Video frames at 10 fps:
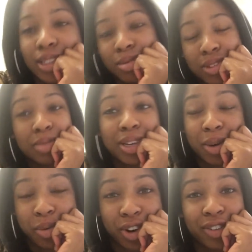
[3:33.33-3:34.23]
I'm supposed to be
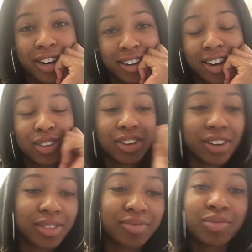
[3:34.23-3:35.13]
at work right now,
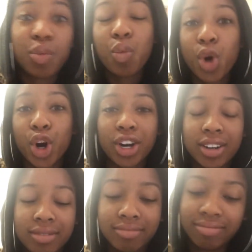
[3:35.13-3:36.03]
y'all.
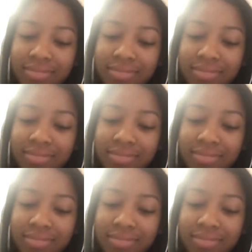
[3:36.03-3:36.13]
Work.